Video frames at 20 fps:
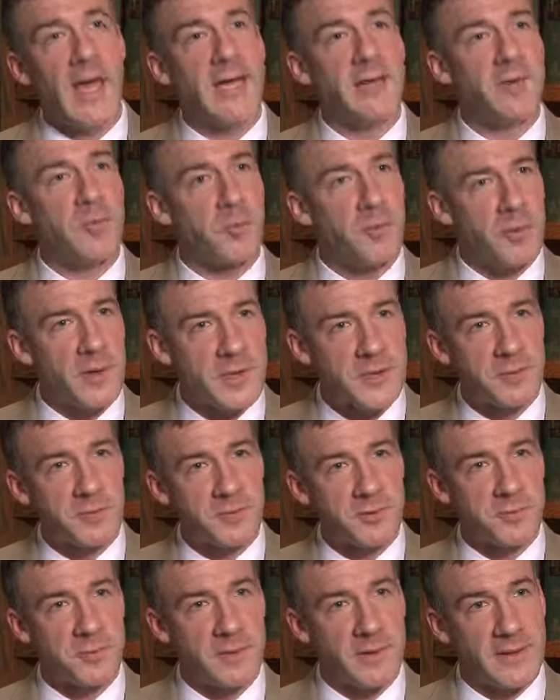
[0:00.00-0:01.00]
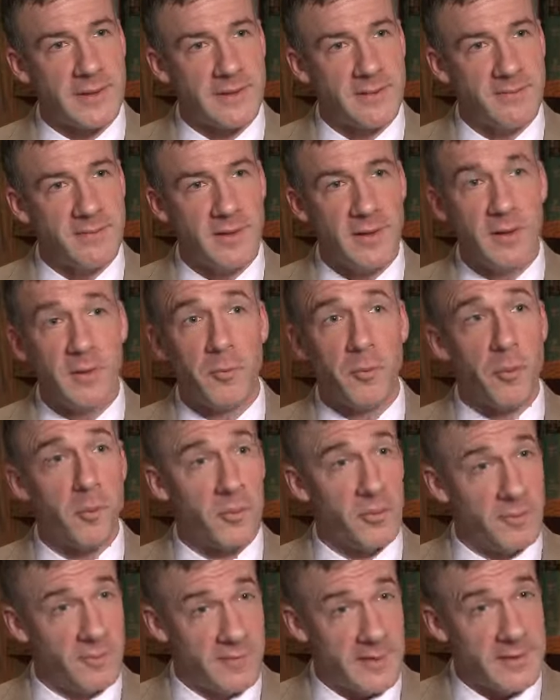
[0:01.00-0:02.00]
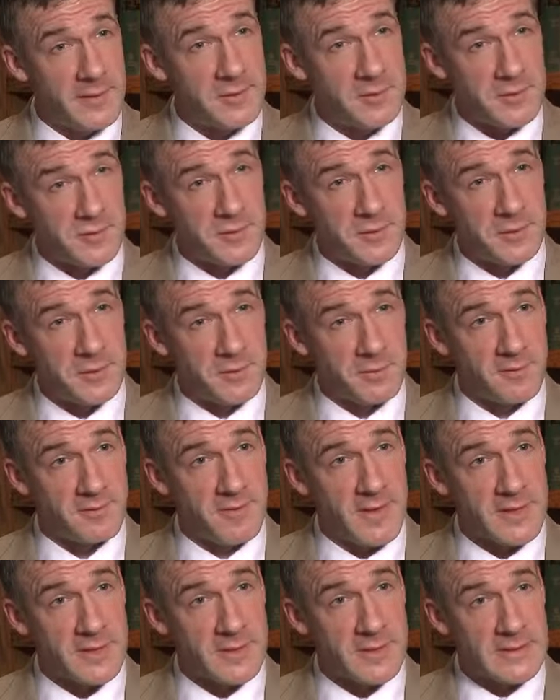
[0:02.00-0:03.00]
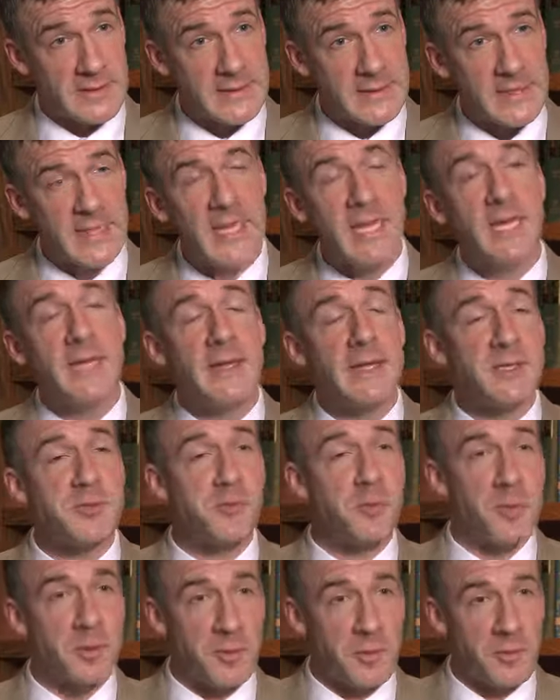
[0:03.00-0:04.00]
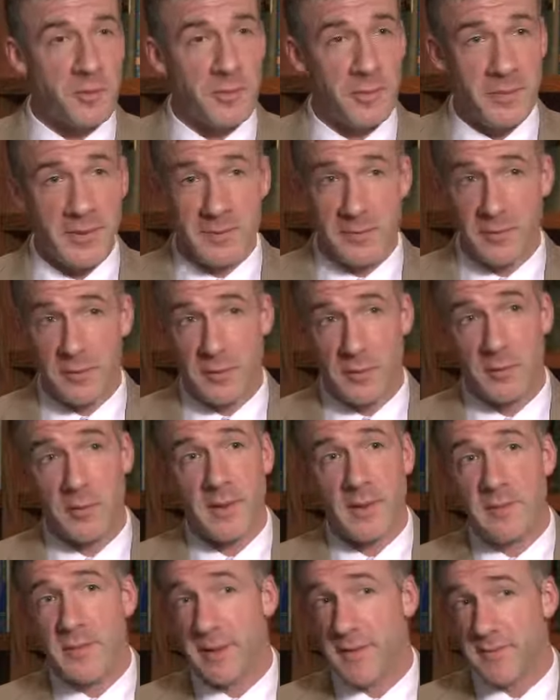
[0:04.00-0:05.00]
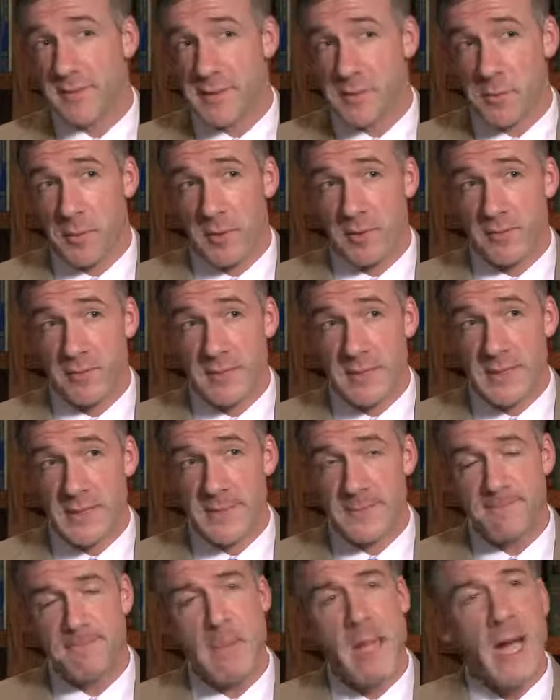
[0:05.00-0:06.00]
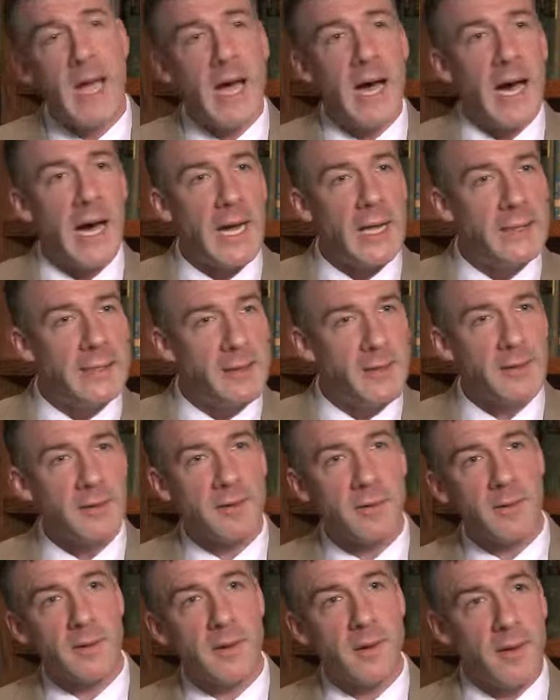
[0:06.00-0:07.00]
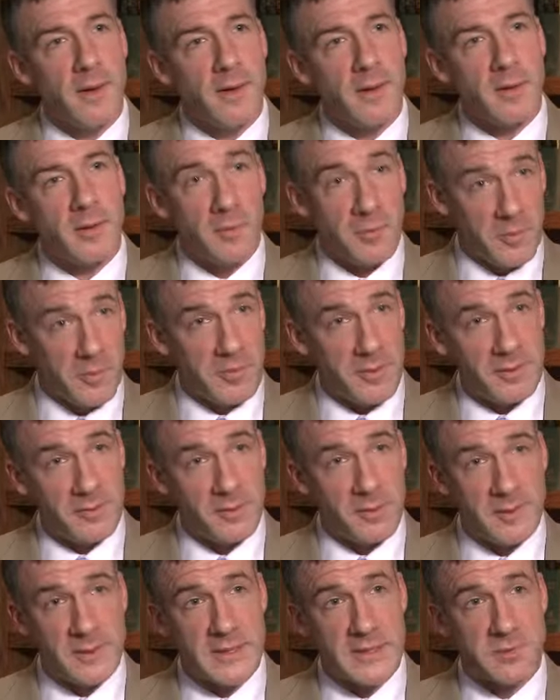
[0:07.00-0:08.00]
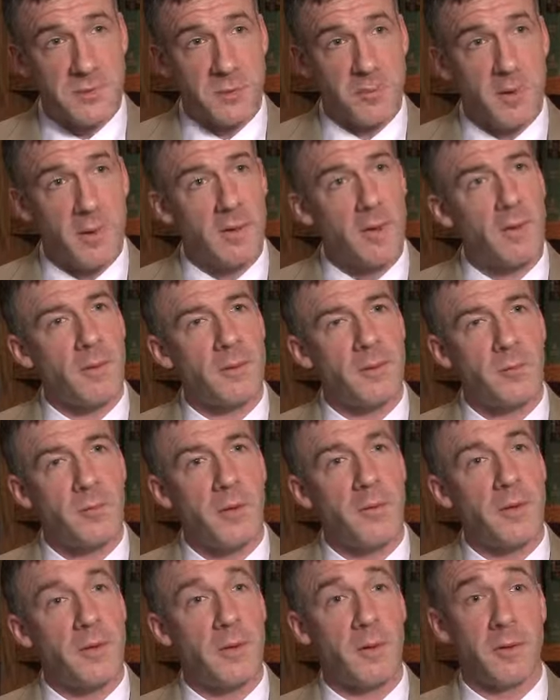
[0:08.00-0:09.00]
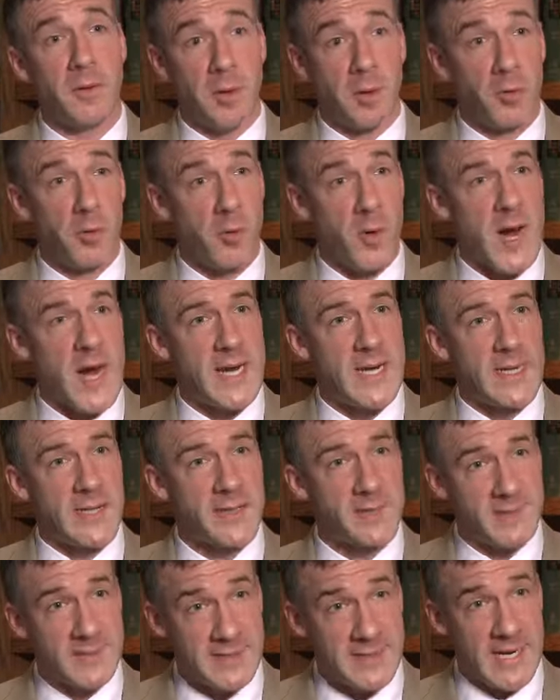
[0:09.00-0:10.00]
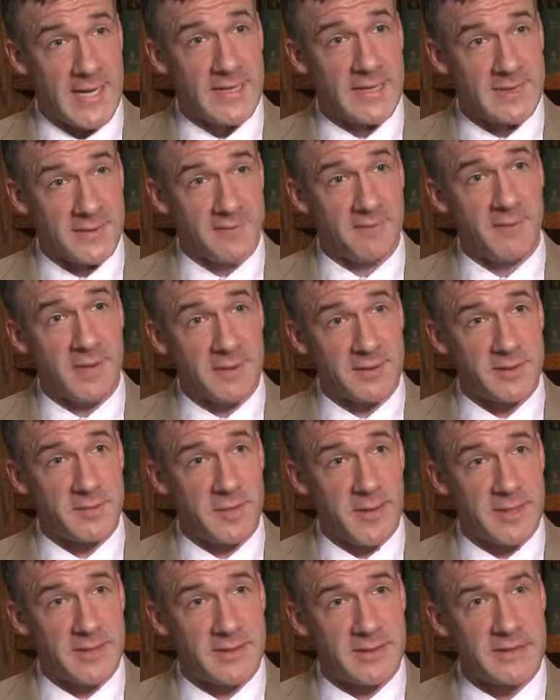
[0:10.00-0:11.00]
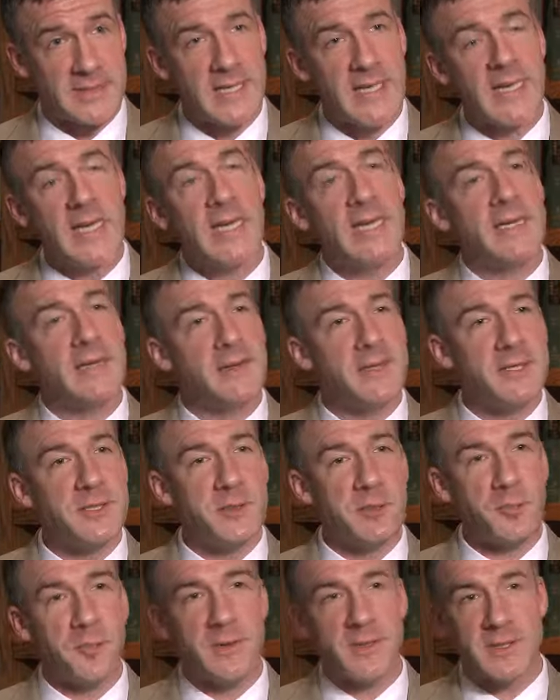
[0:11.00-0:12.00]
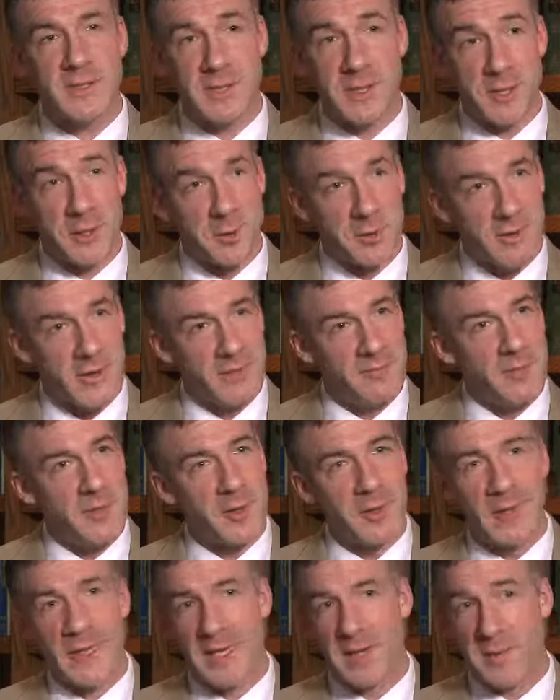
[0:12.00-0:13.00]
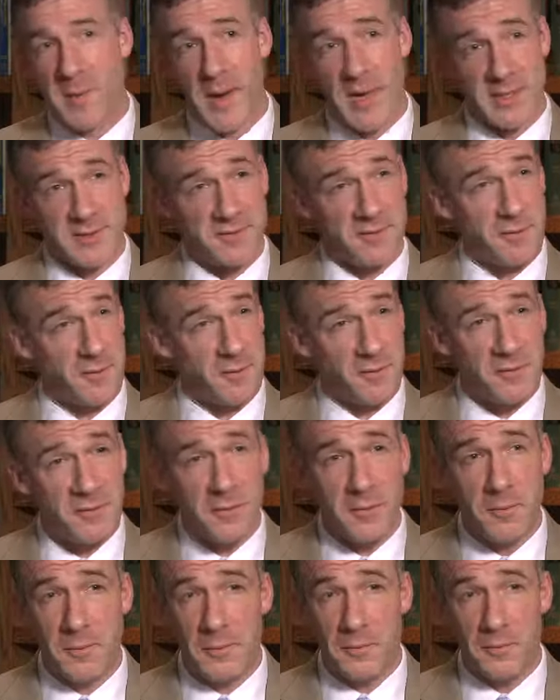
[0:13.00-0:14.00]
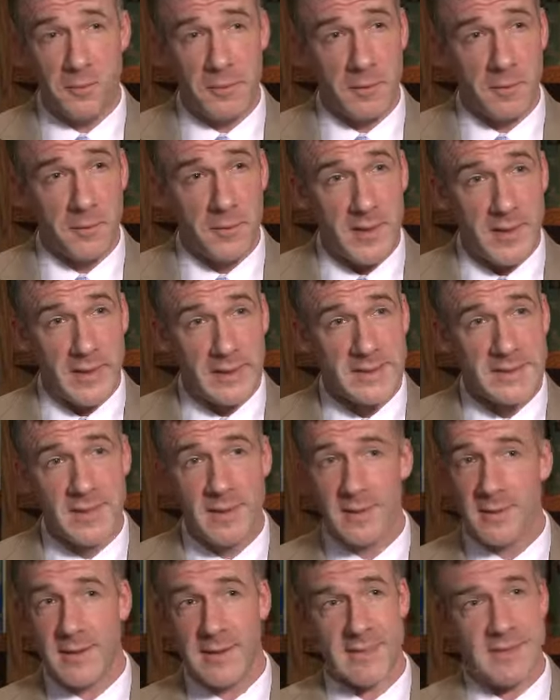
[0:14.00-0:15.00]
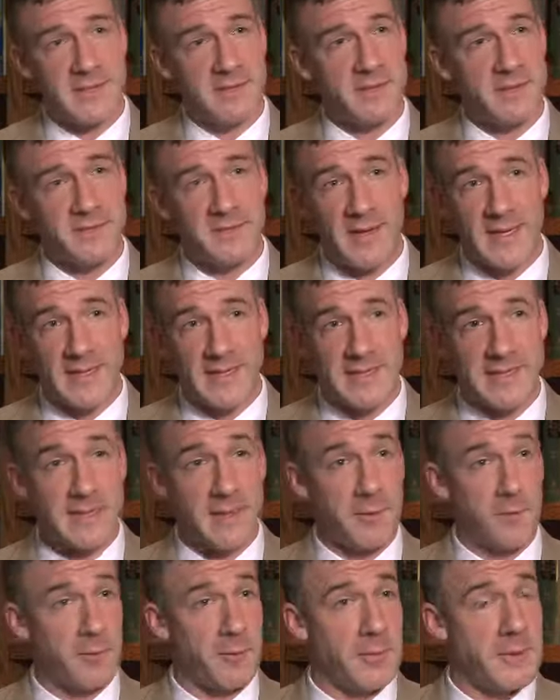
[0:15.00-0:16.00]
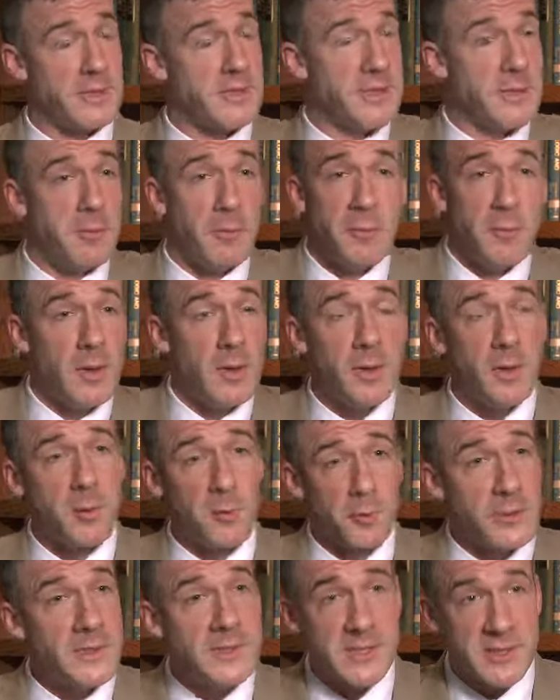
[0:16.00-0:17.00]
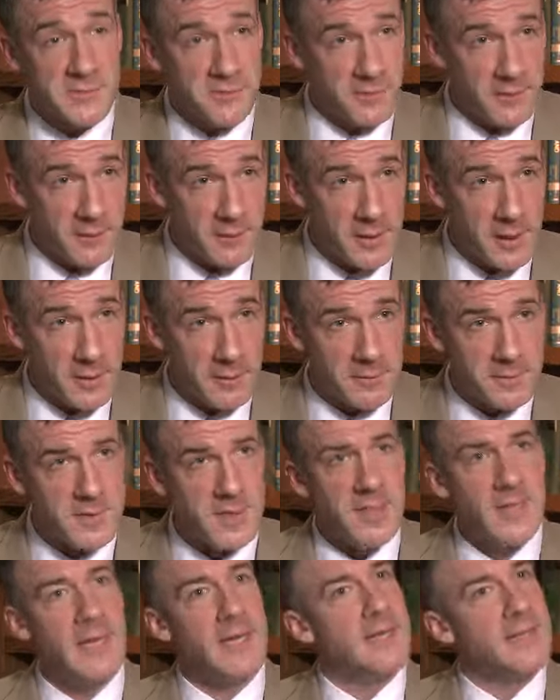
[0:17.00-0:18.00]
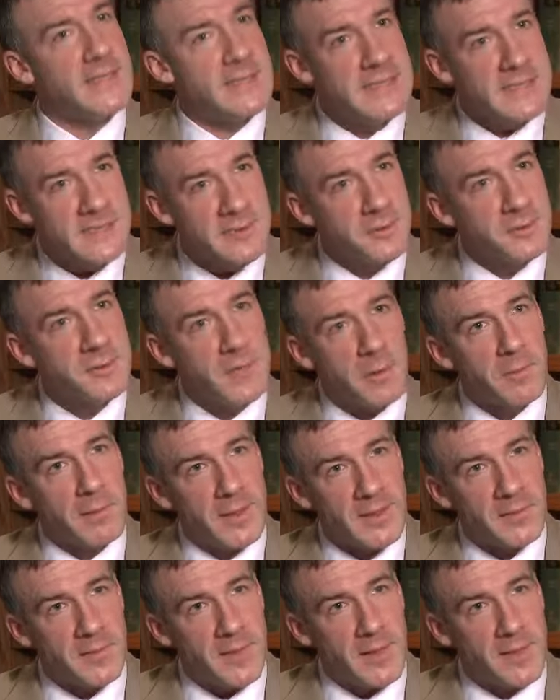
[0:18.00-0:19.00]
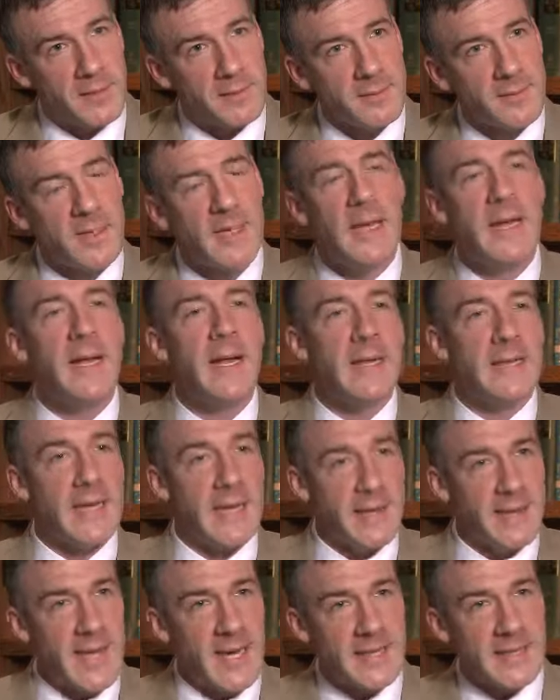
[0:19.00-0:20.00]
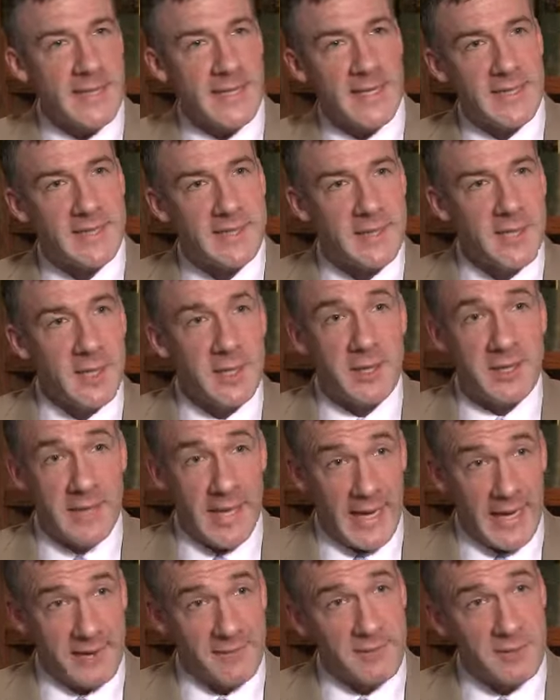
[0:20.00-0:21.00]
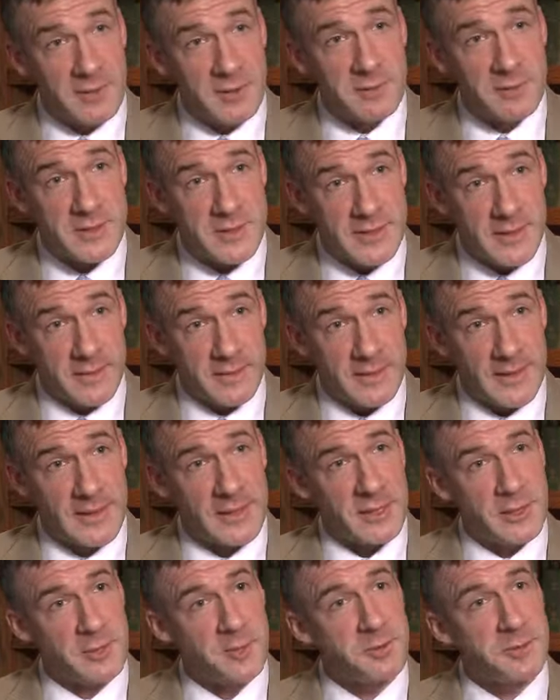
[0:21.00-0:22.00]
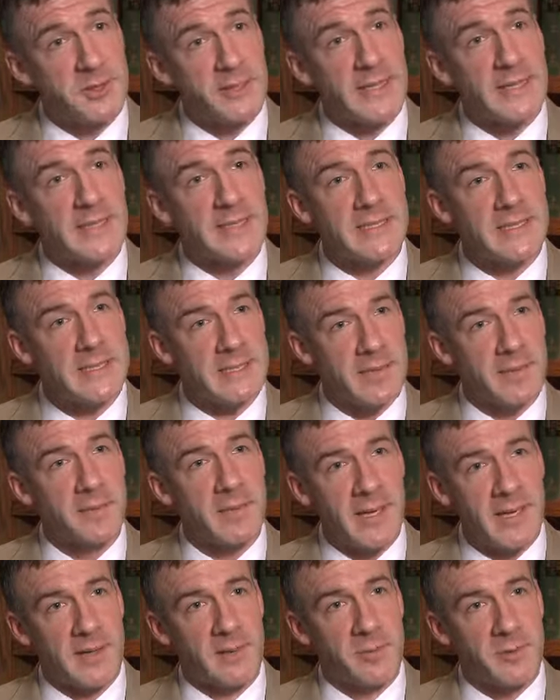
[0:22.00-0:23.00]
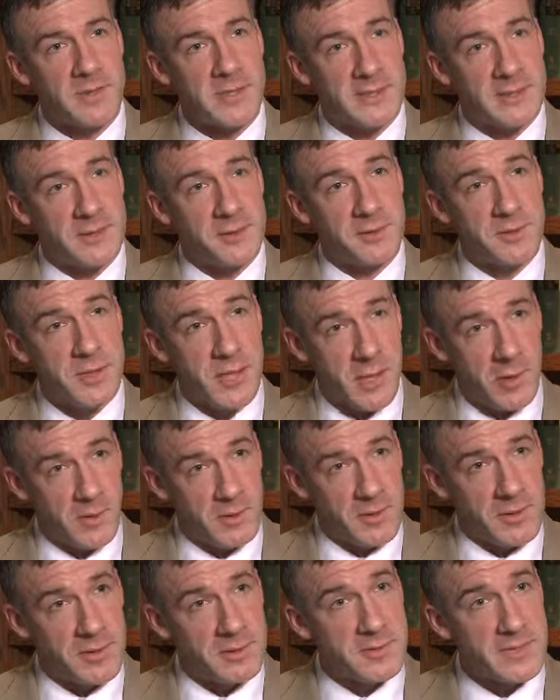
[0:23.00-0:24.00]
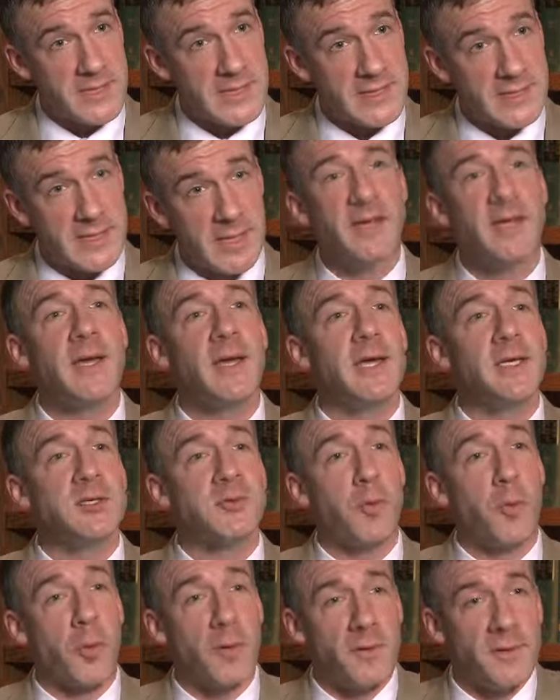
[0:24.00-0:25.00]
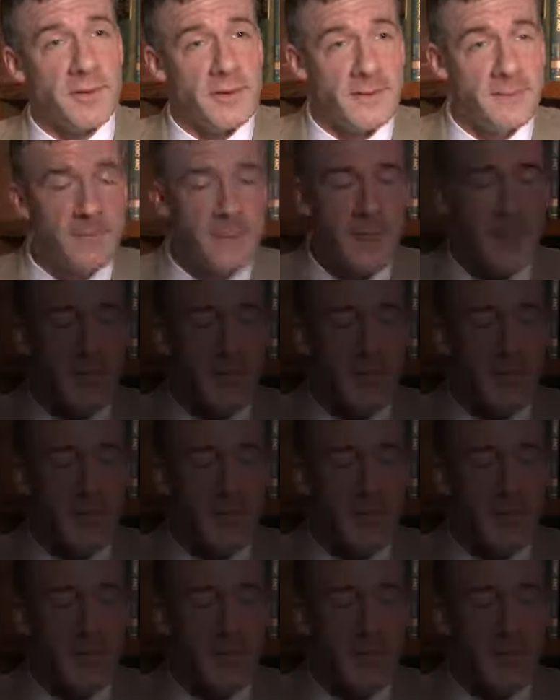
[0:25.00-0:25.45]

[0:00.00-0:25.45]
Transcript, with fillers: and the pressure is relieved, will prevent those future infections. That's one group of people that really benefits well from this. Another group of people that does real well are the, what we call the chronic sinus infection patients. Now, these are ones that they've been on antibiotics for two or three weeks. A lot of times they've gotten steroids and rinses for their nose. They still don't get better. Now, in that case, you have to do something, and usually some kind of procedure to open those things up is warranted.